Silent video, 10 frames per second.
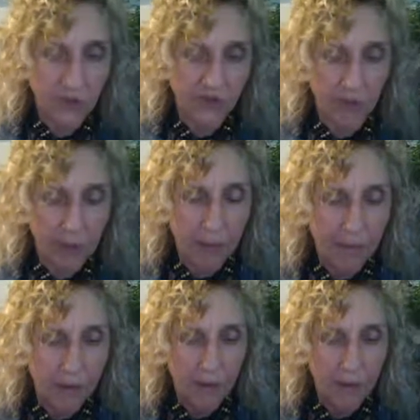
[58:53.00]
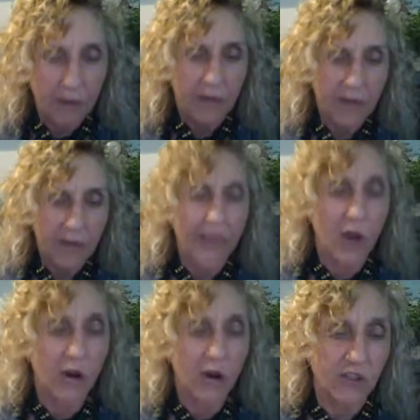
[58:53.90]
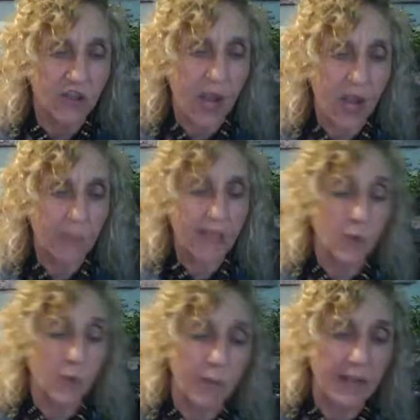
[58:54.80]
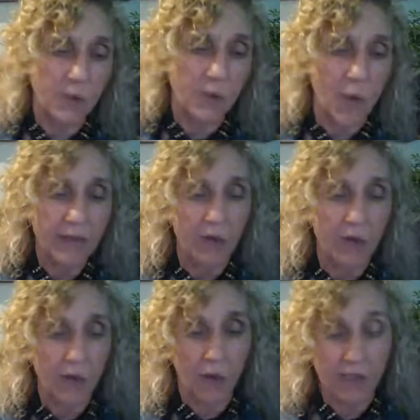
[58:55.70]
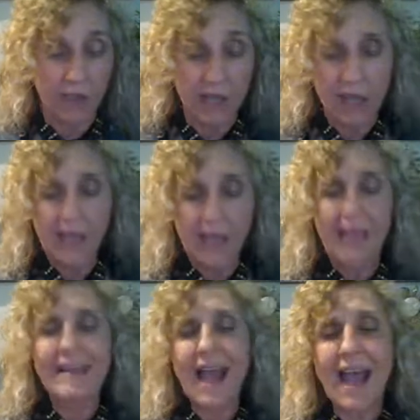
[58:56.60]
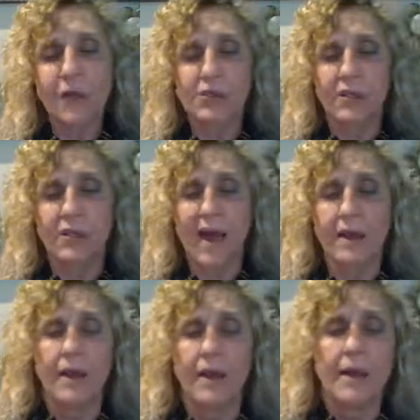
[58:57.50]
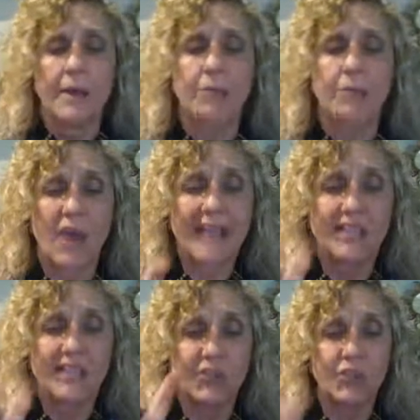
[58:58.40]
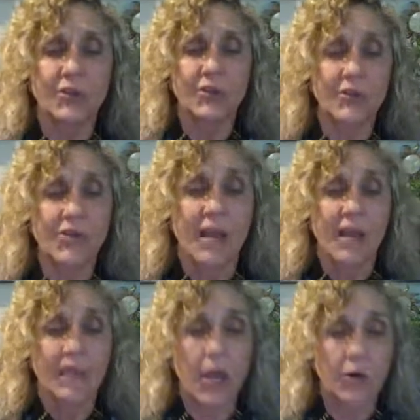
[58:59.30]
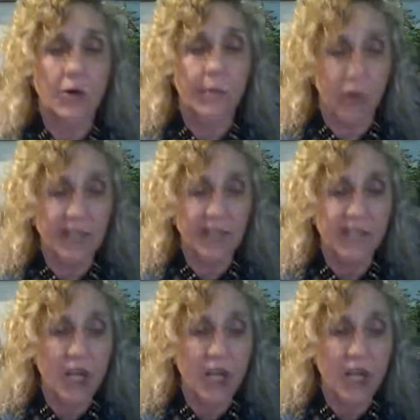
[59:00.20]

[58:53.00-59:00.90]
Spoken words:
few people, they had the hardest job. That's what Basil Wainwright was. And now there's a lot of practitioners that are embracing